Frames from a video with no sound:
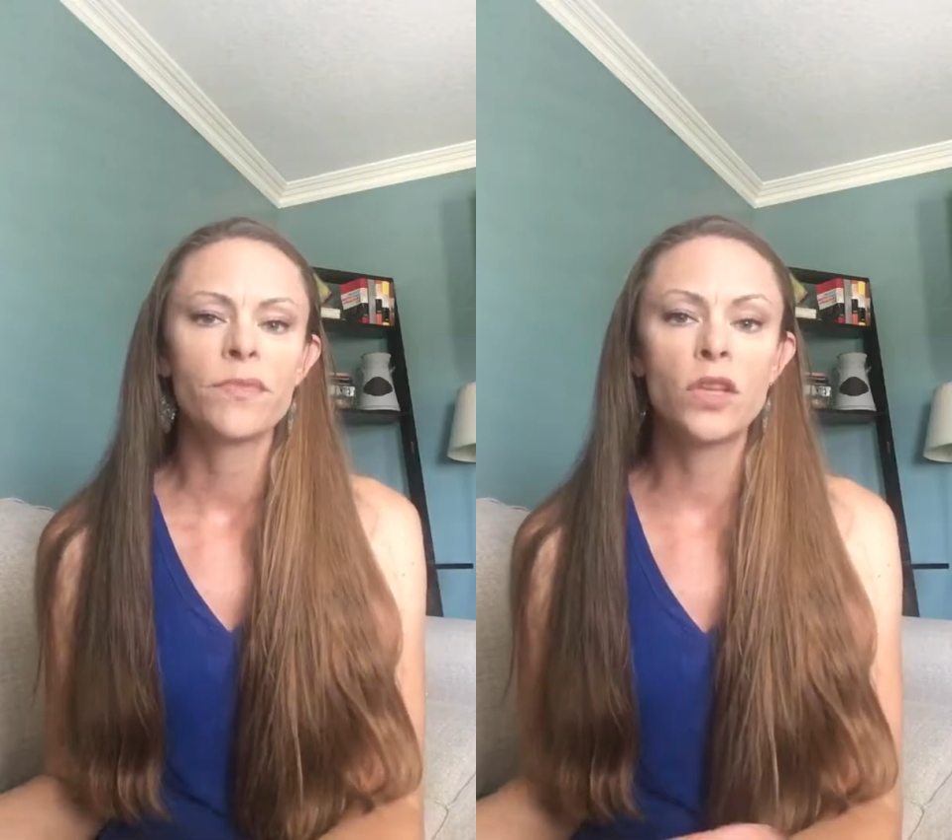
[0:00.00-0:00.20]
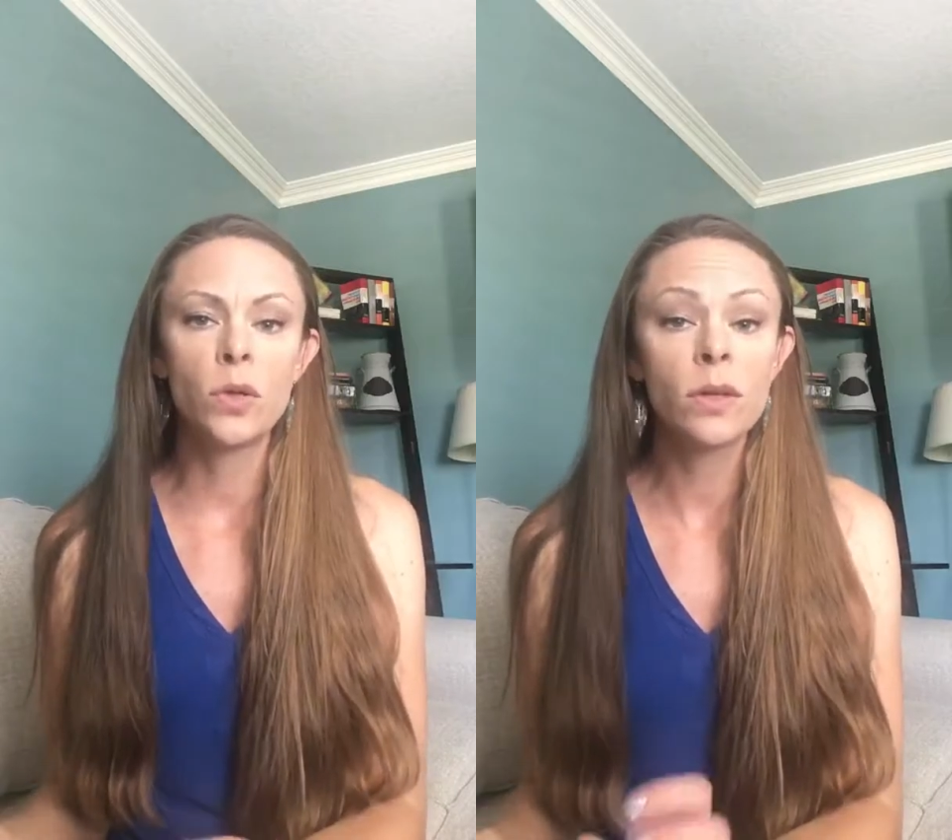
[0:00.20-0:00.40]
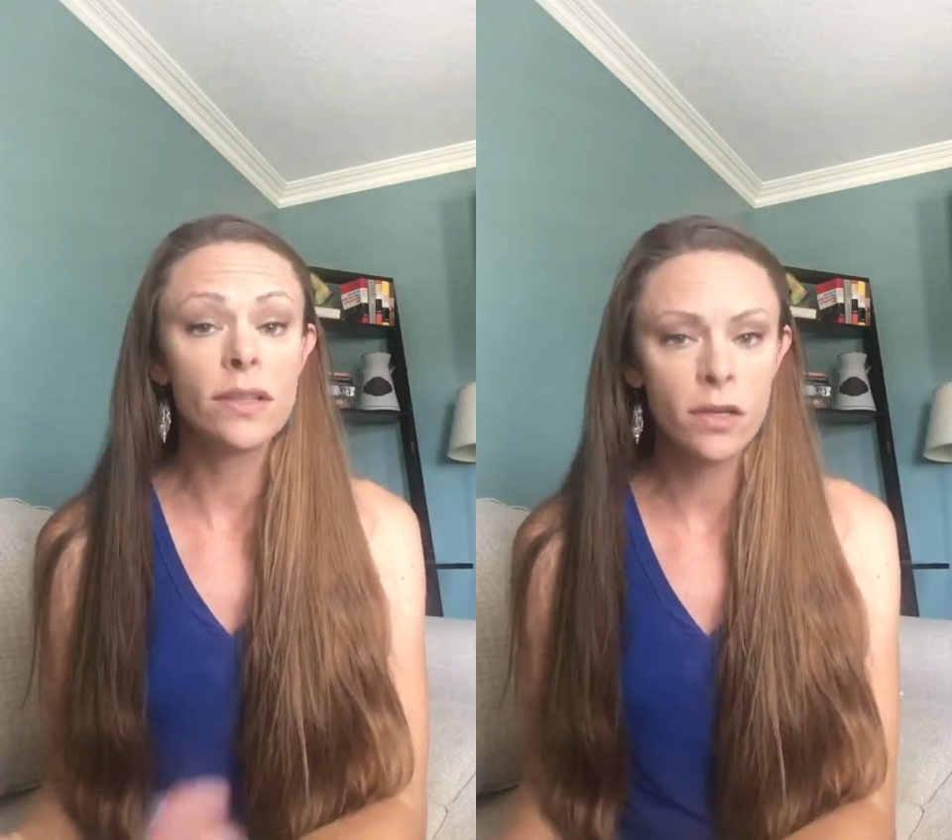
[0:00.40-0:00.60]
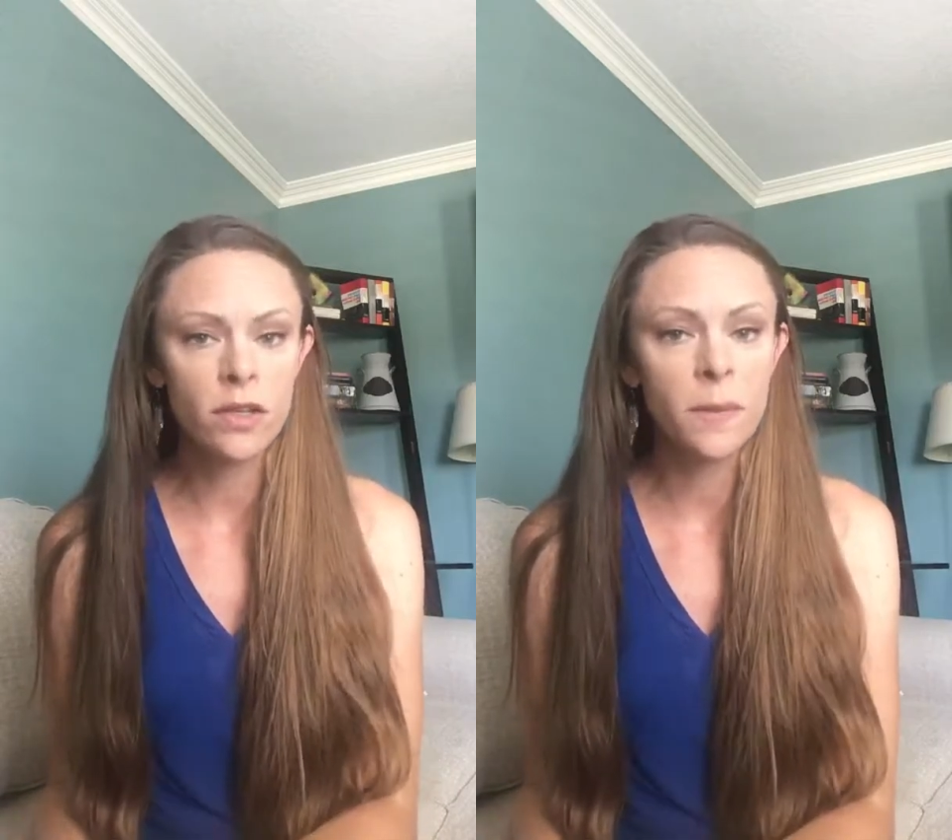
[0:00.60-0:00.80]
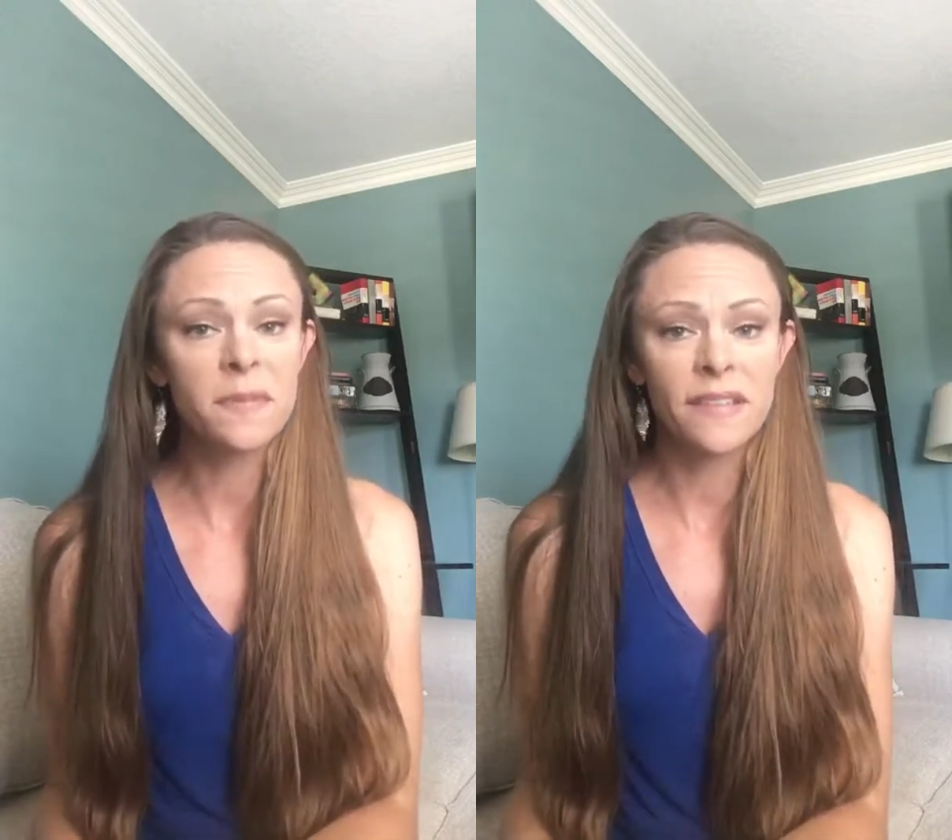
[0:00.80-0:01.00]
new
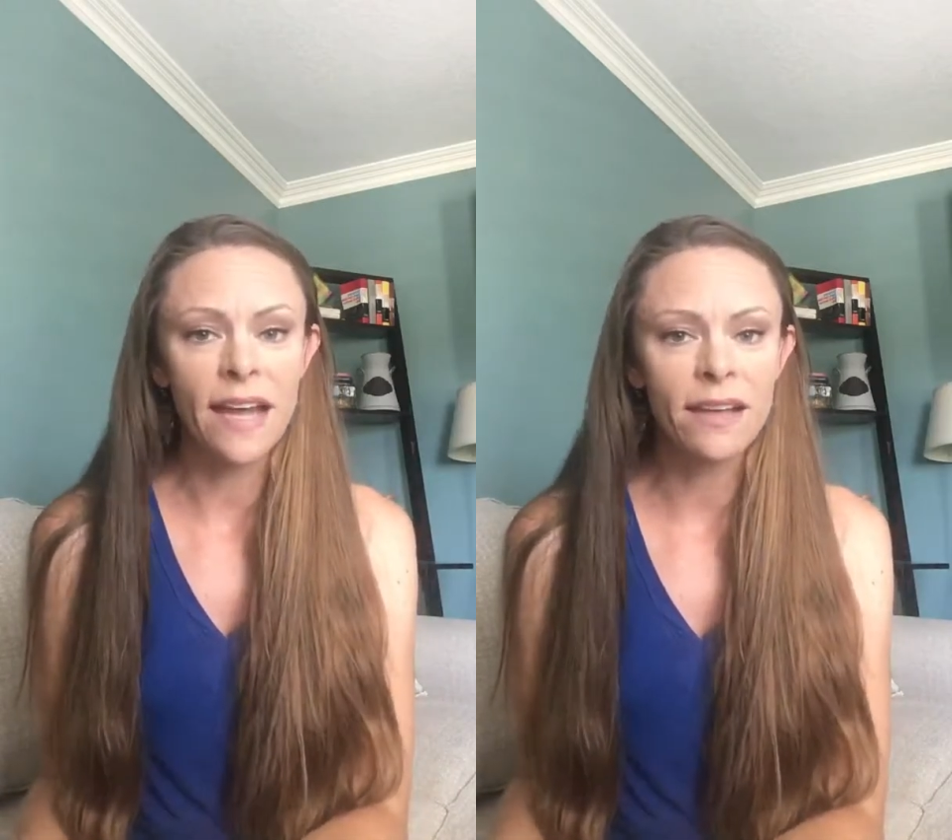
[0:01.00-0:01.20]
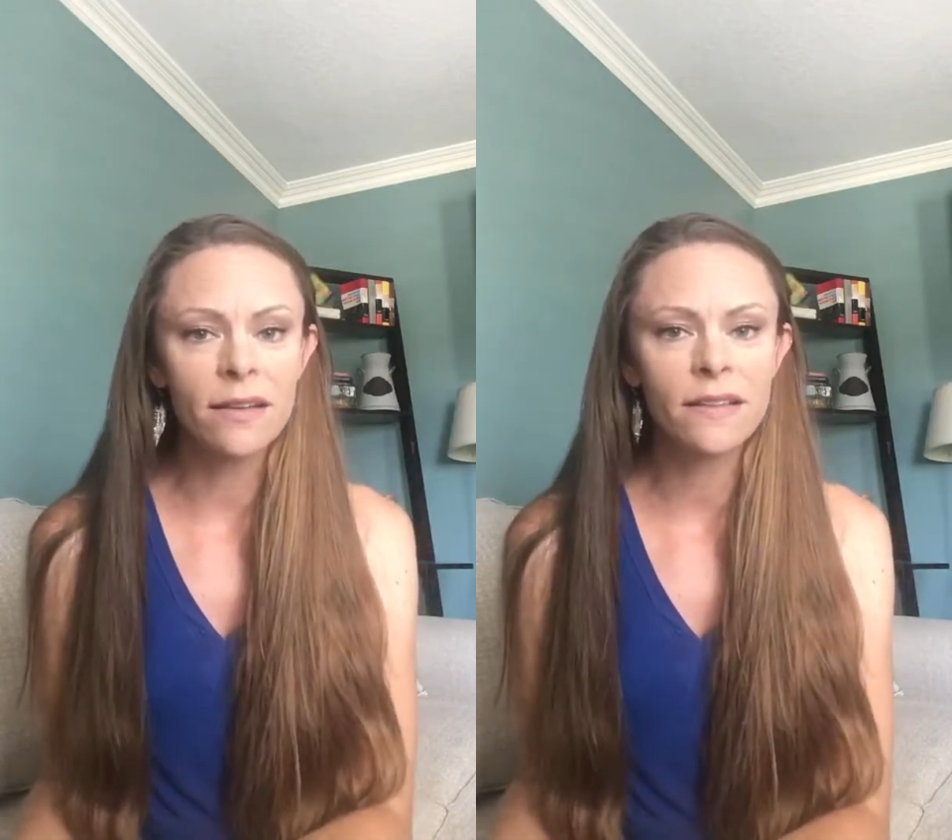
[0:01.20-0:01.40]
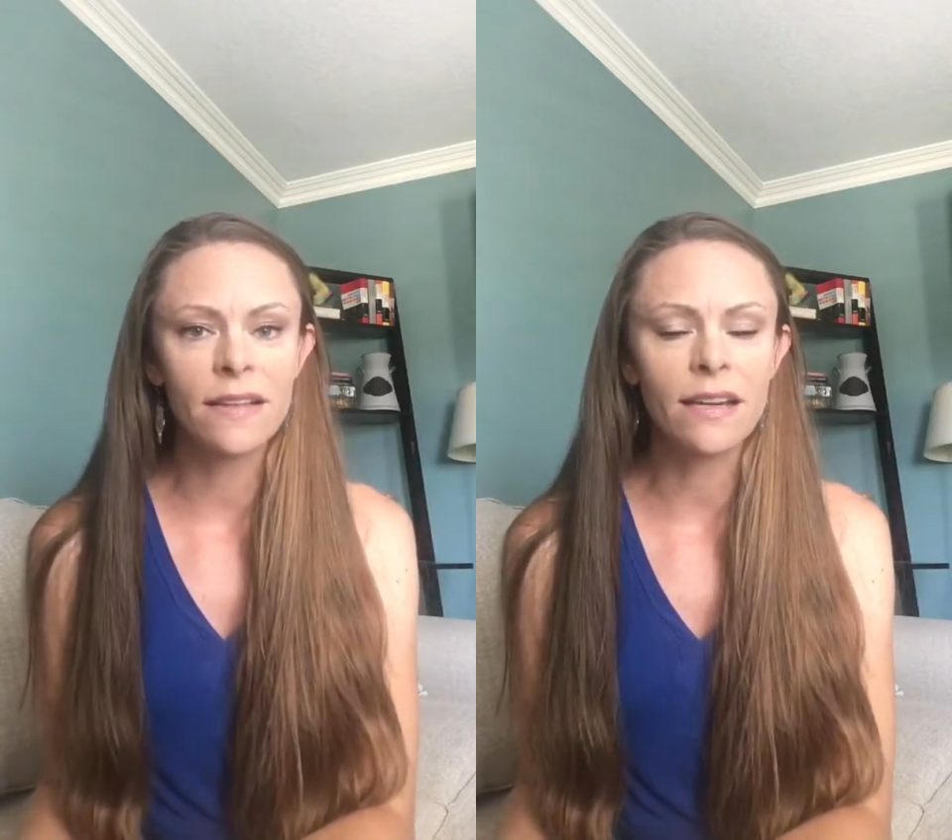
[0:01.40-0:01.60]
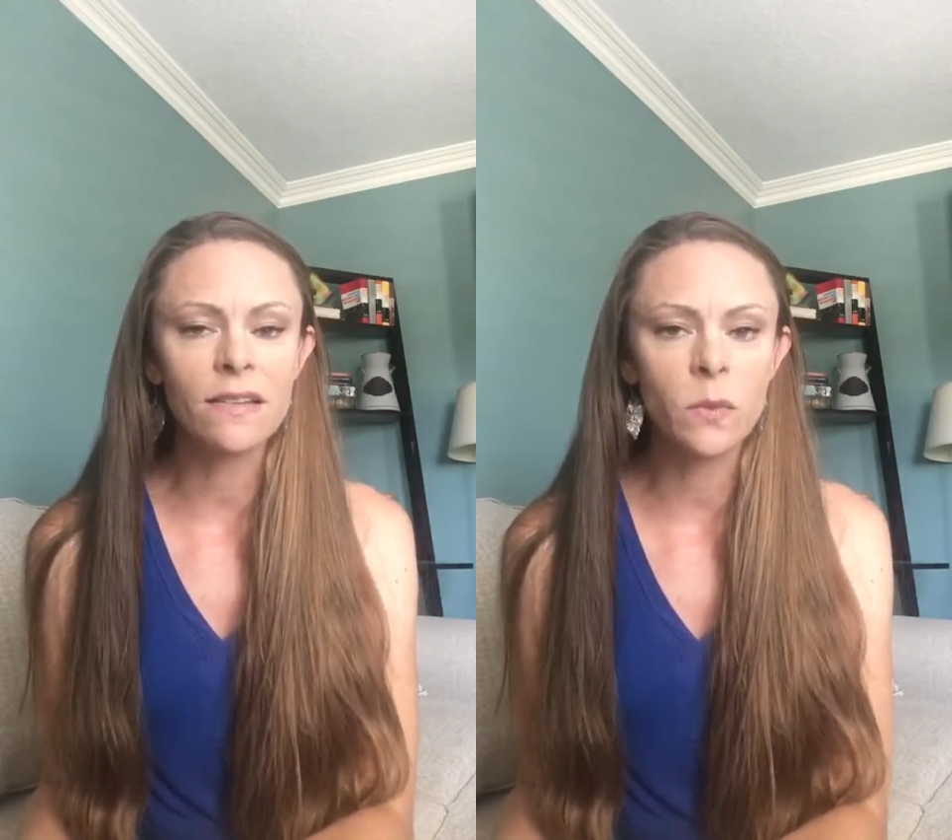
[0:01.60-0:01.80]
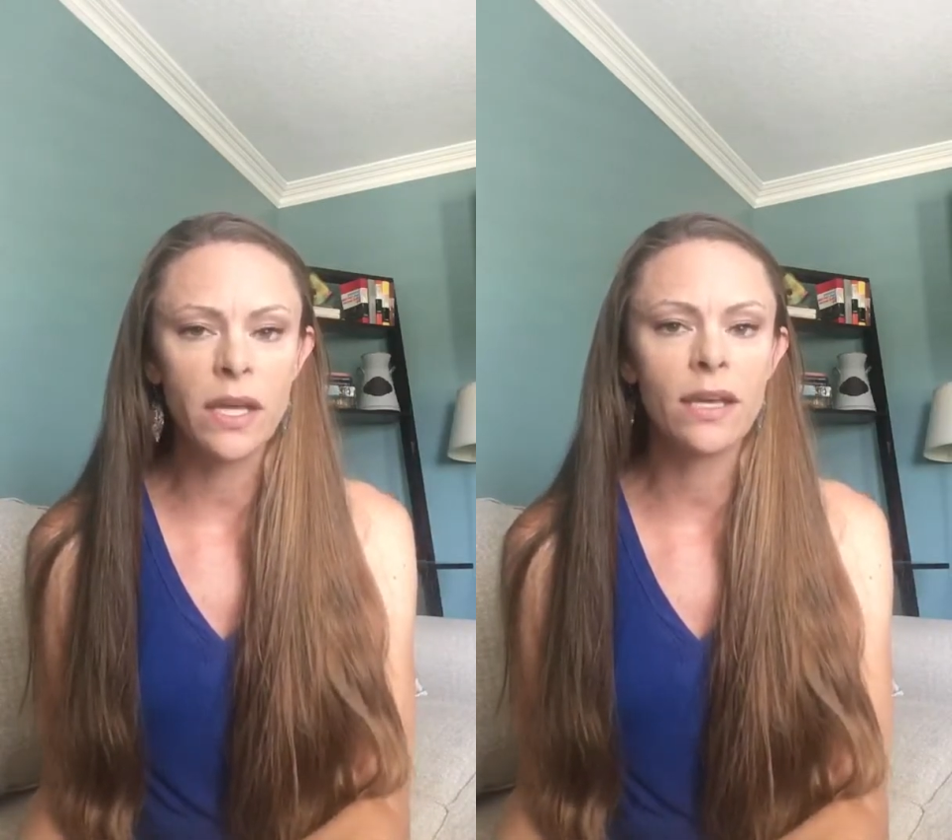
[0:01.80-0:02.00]
glitter dip styles
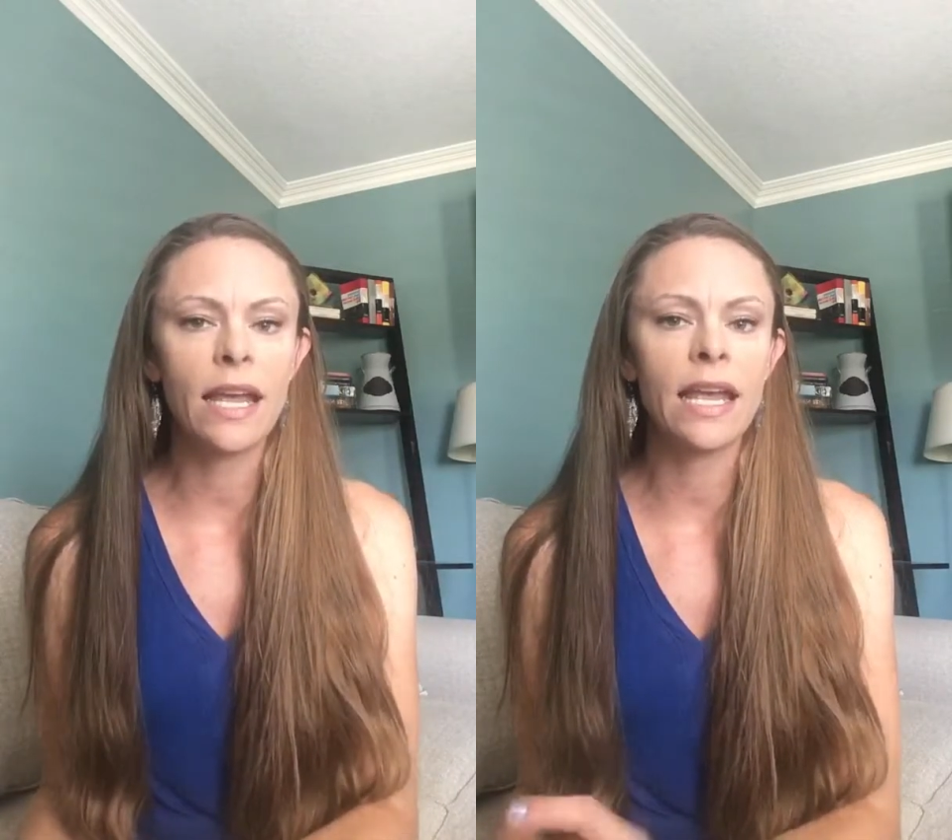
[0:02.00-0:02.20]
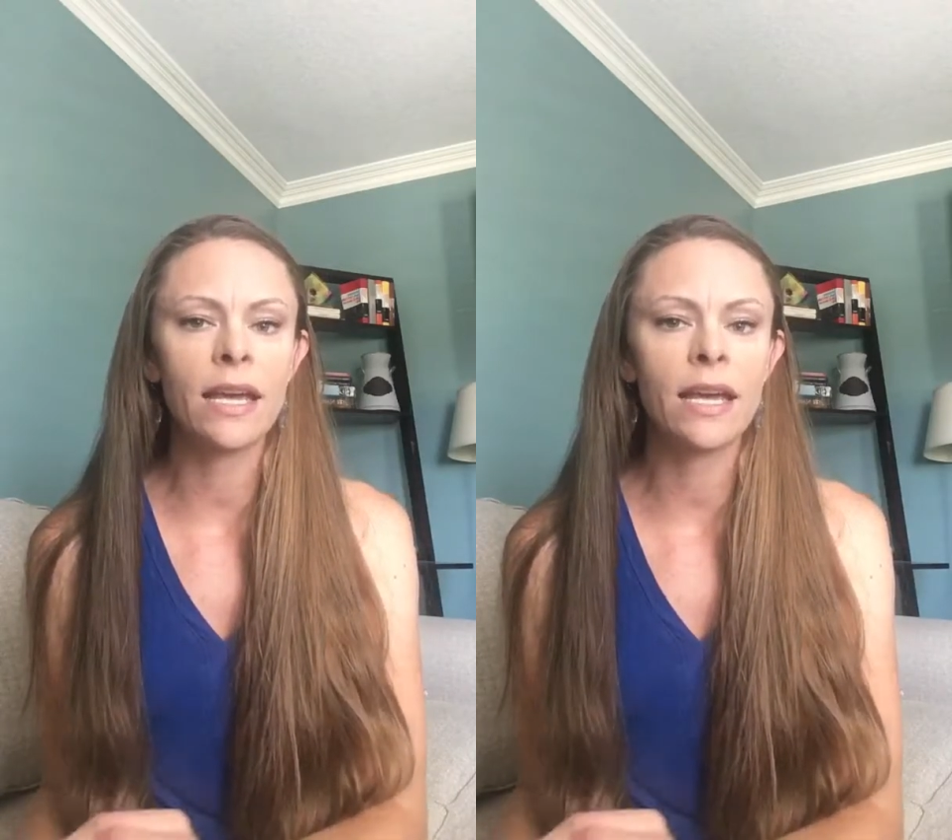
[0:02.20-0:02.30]
next week,